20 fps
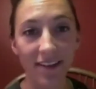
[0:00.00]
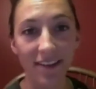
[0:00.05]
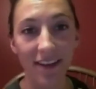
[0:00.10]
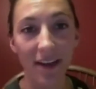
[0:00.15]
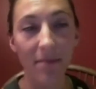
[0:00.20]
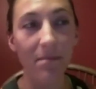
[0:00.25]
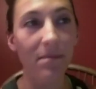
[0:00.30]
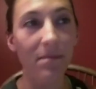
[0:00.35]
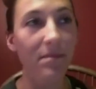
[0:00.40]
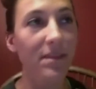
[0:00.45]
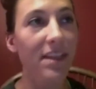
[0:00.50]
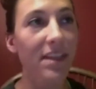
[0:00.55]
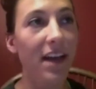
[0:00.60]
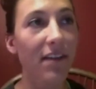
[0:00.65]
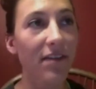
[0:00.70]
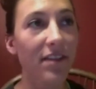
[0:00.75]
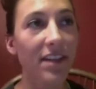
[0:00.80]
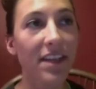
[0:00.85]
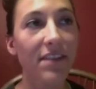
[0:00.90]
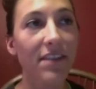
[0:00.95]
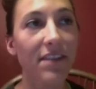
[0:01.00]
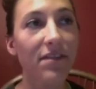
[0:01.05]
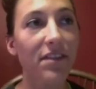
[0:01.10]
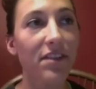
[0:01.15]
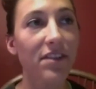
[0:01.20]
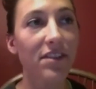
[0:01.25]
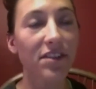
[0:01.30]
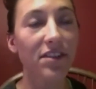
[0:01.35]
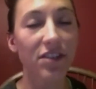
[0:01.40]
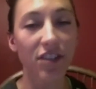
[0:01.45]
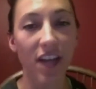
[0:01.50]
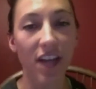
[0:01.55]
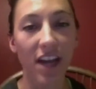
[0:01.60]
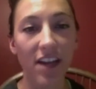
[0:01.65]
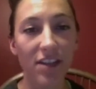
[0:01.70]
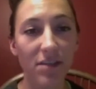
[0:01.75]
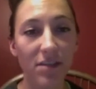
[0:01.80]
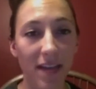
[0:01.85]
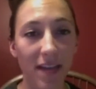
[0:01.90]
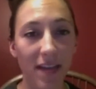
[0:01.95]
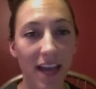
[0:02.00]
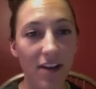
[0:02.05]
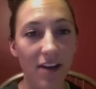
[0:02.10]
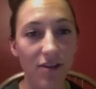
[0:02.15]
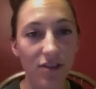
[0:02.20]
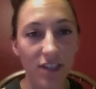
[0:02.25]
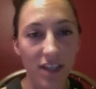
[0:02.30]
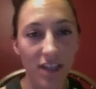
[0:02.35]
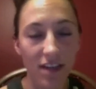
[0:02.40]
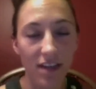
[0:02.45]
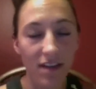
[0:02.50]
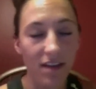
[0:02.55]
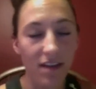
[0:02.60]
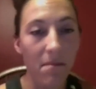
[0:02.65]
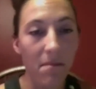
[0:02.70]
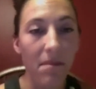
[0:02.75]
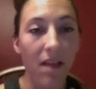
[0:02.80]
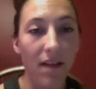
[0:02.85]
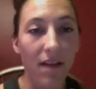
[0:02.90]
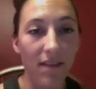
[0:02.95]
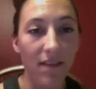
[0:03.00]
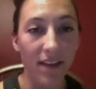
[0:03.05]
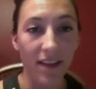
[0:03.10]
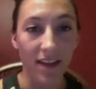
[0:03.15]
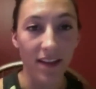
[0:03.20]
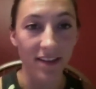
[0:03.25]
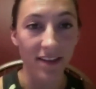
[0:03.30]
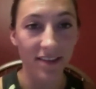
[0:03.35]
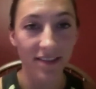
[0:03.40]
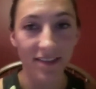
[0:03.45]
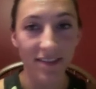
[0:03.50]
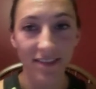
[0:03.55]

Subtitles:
definitely feel this change in my energy. I'm loving this.